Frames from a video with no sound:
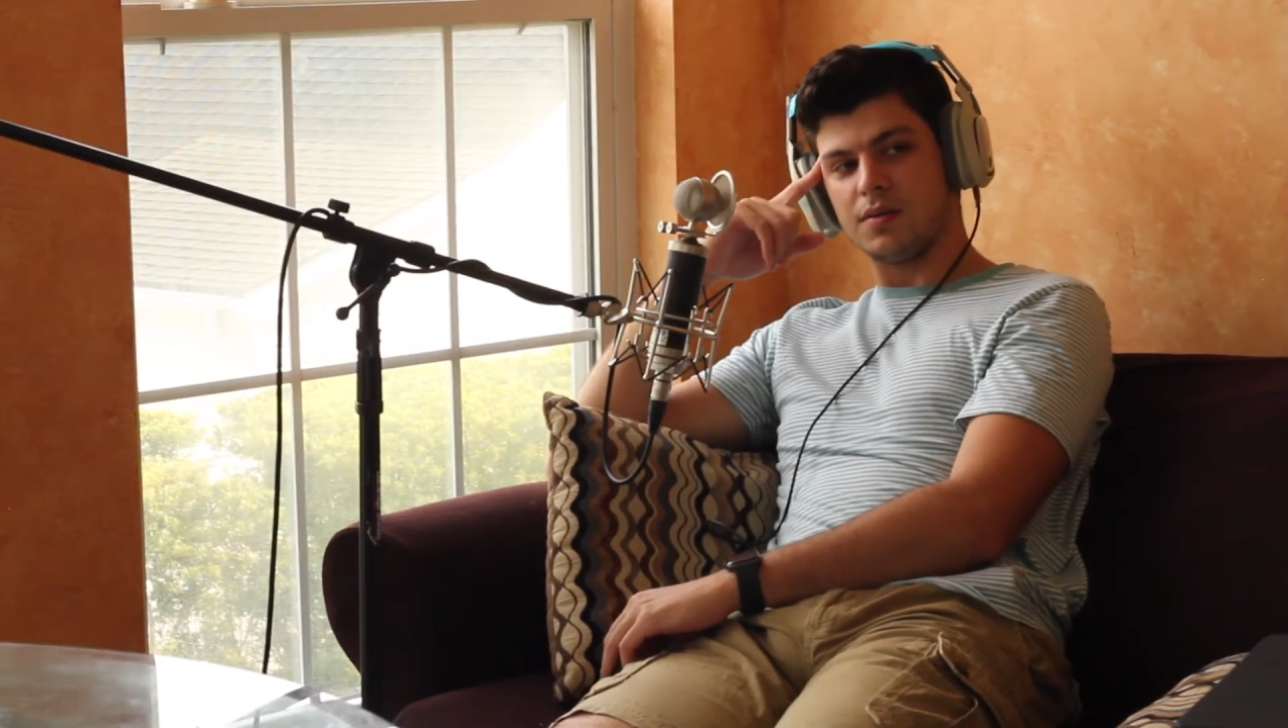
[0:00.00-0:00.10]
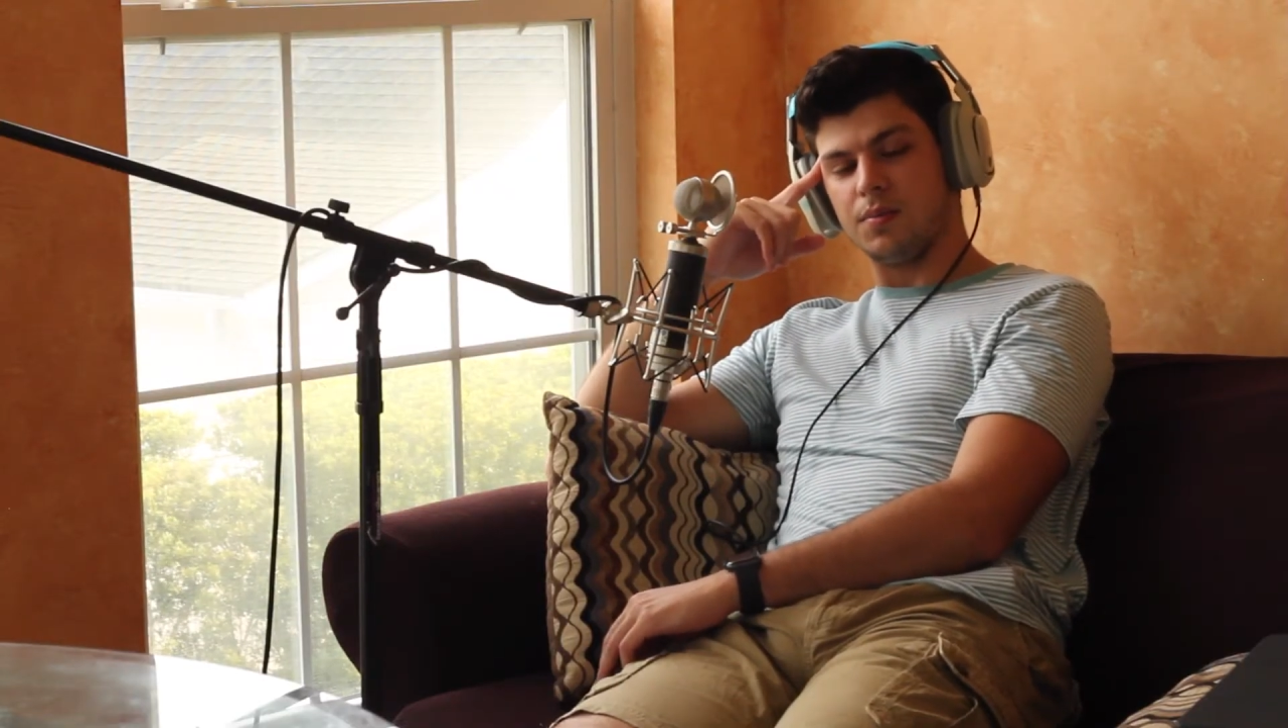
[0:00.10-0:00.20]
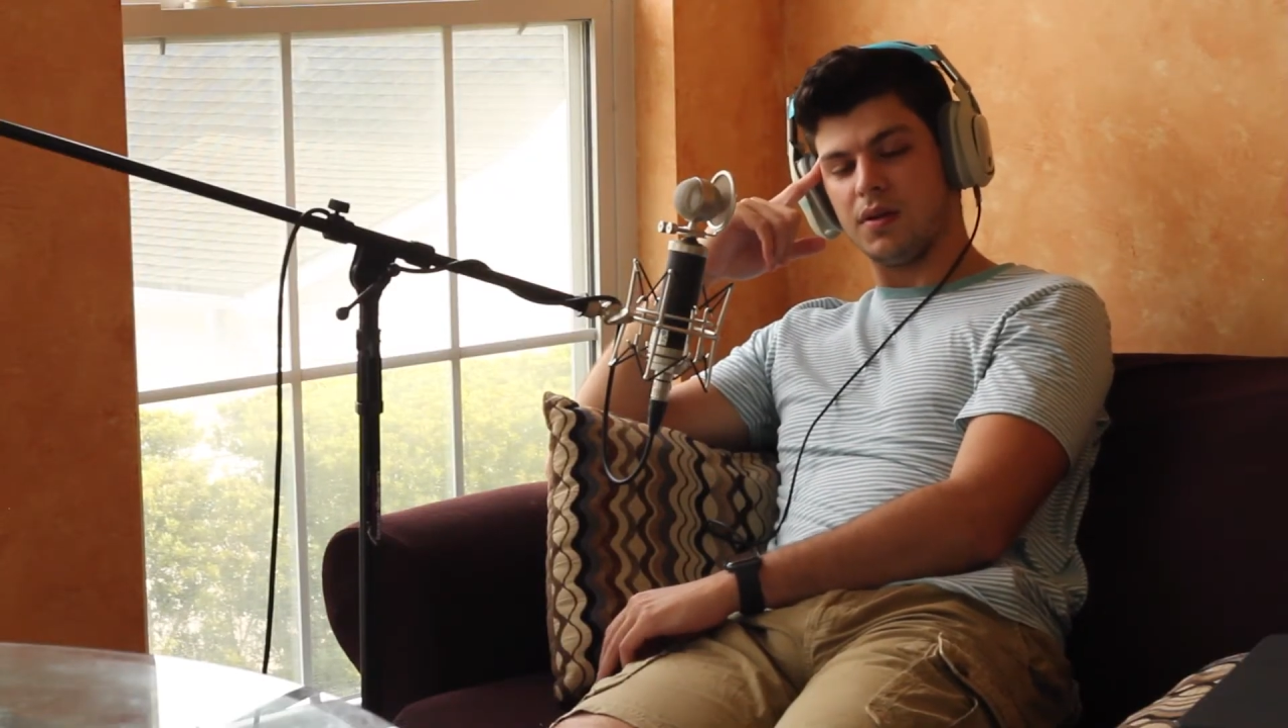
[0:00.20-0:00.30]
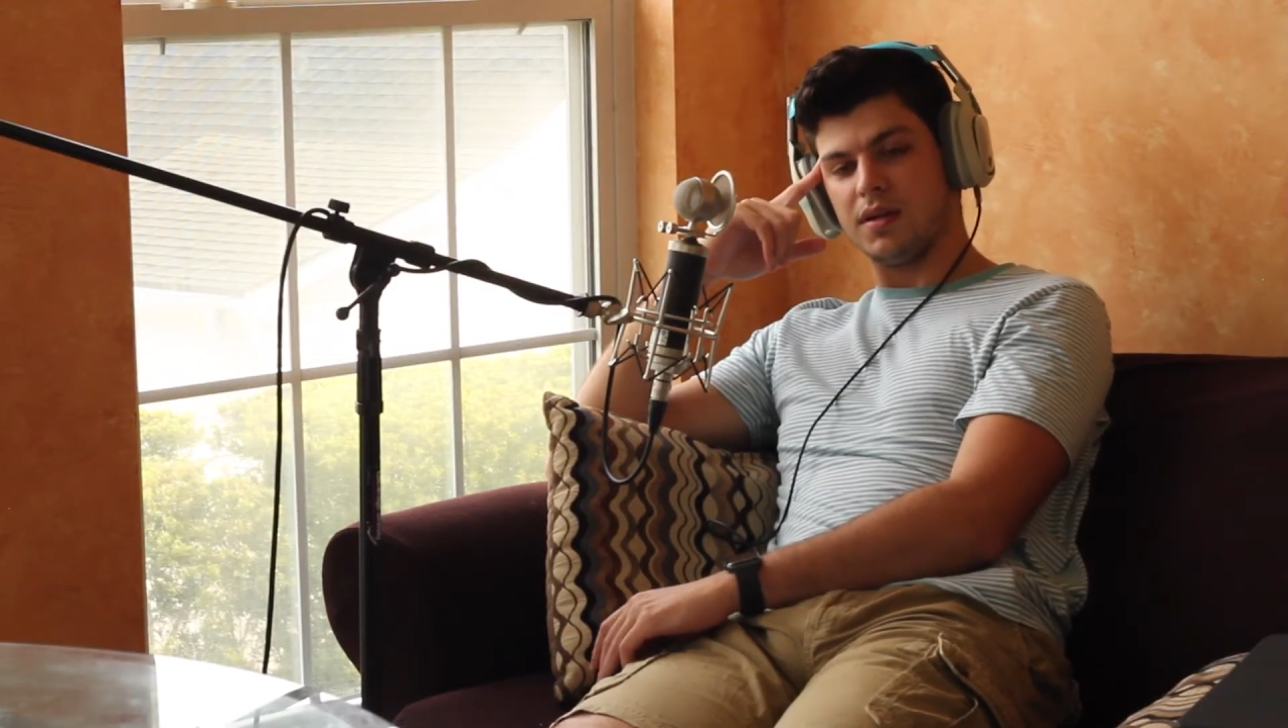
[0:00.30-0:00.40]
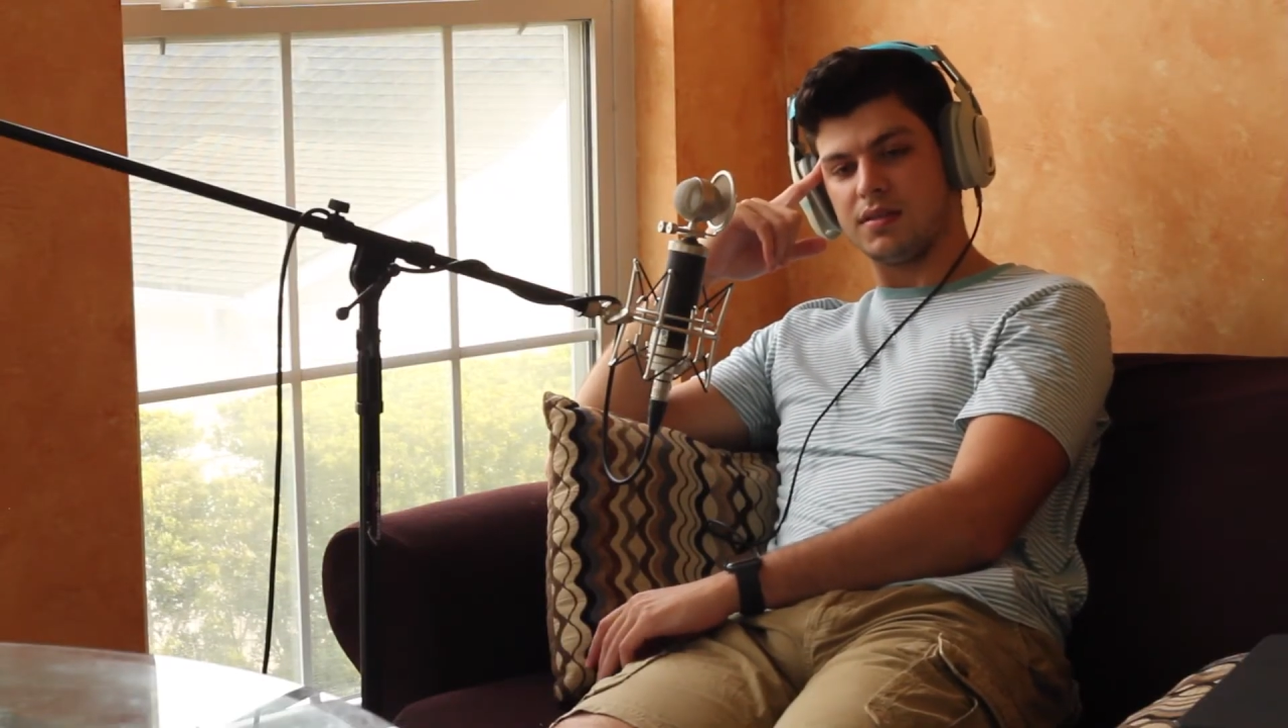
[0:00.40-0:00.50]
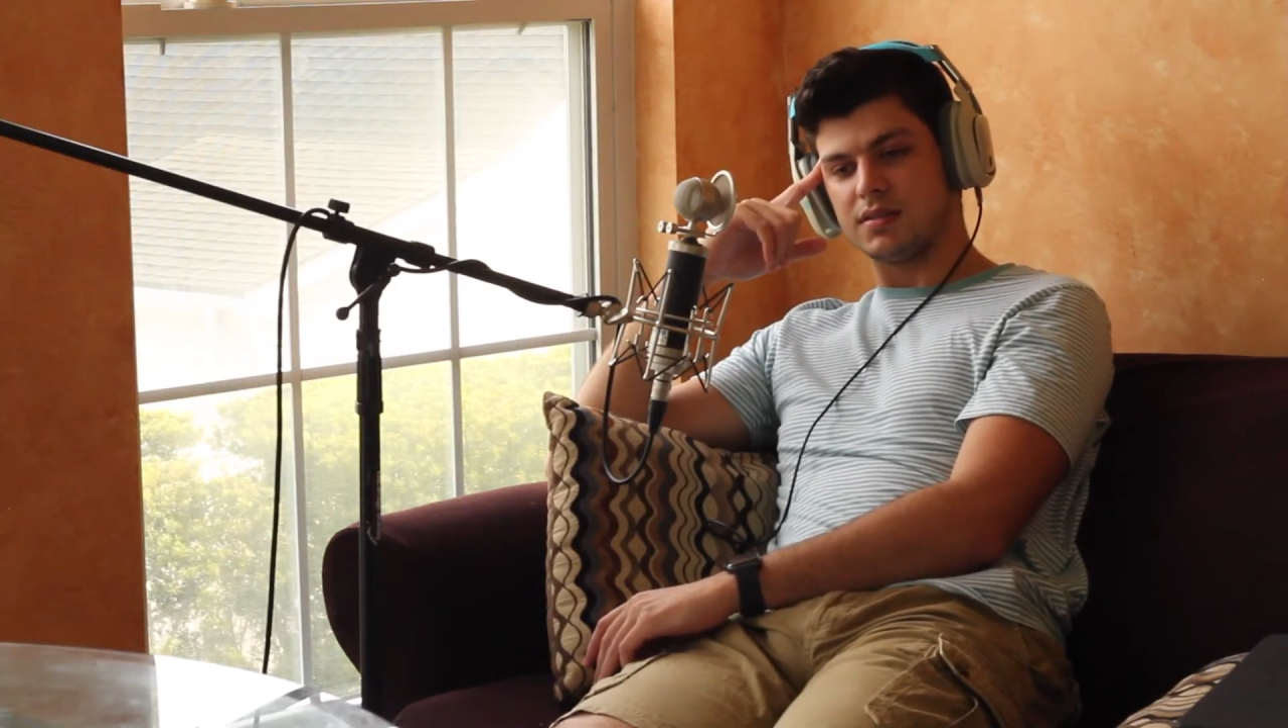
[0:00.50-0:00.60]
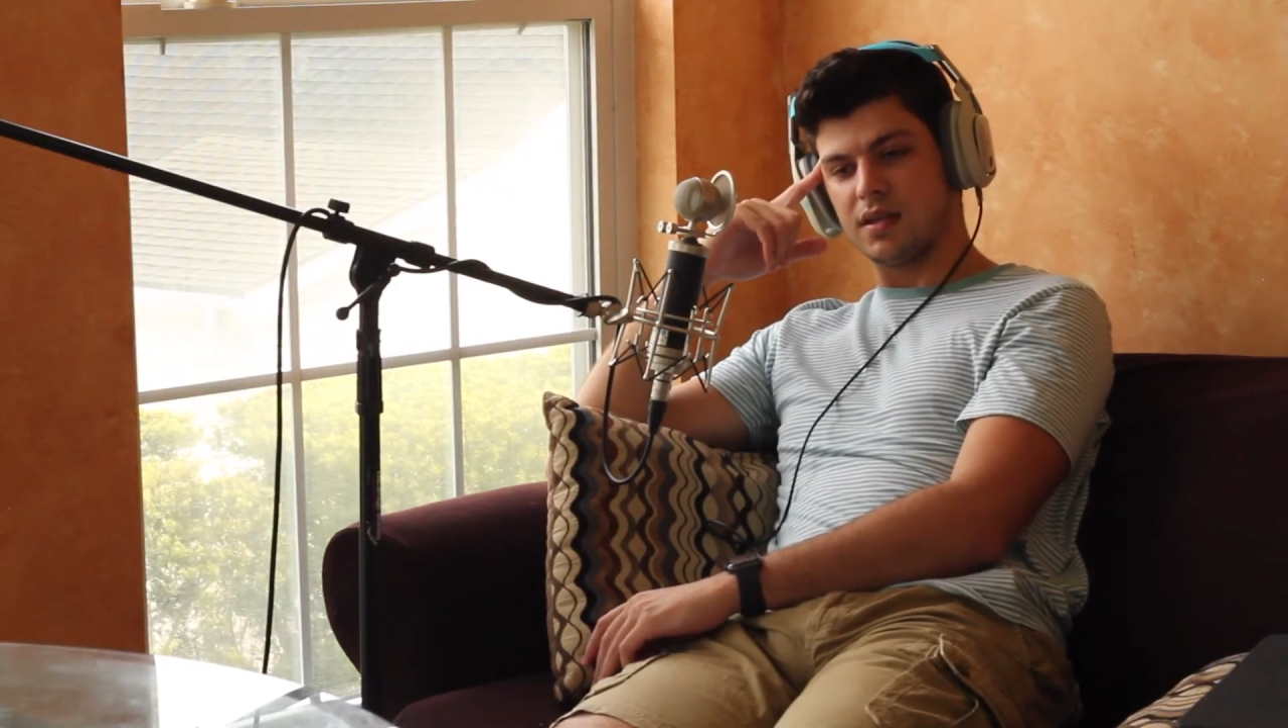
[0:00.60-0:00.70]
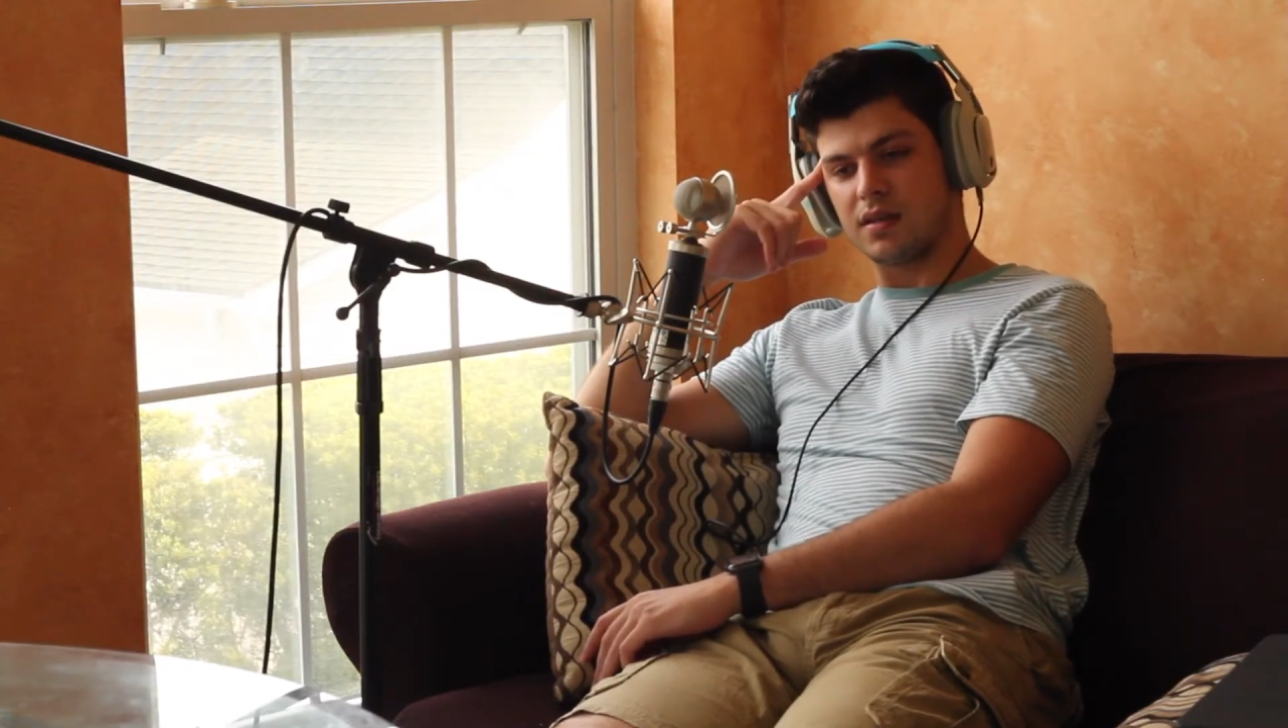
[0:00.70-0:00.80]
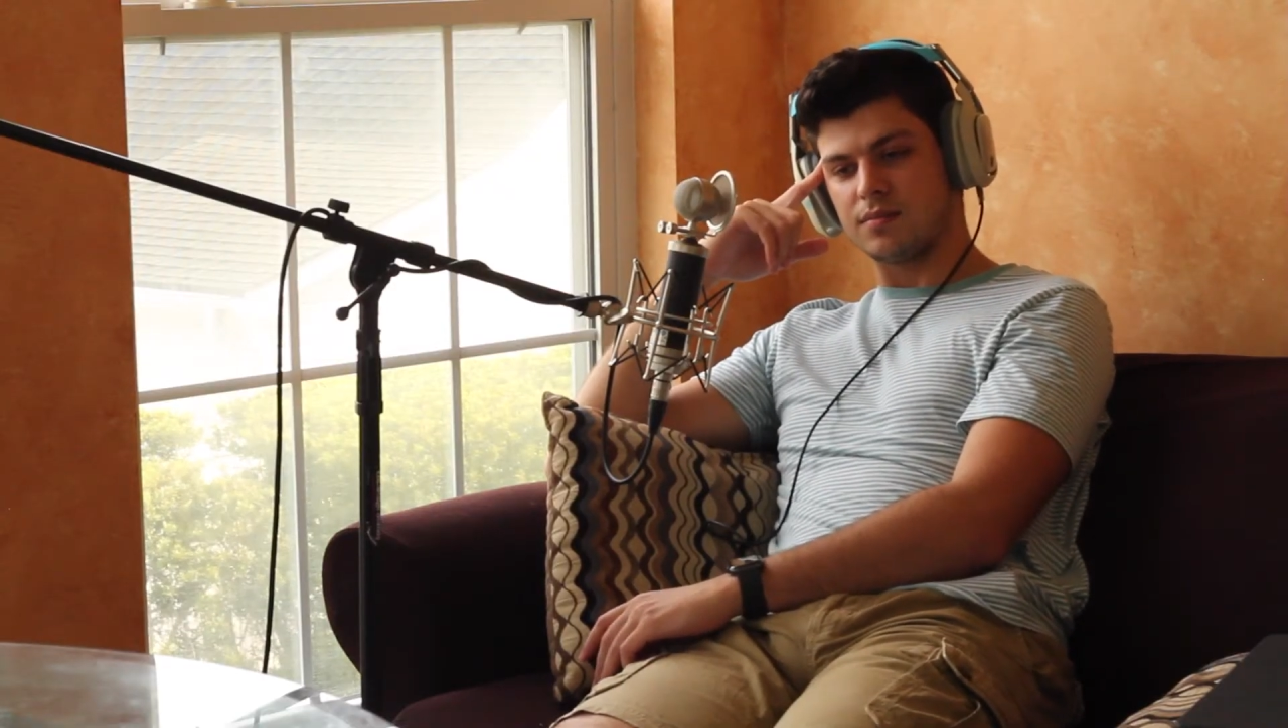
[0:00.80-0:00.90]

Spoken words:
place,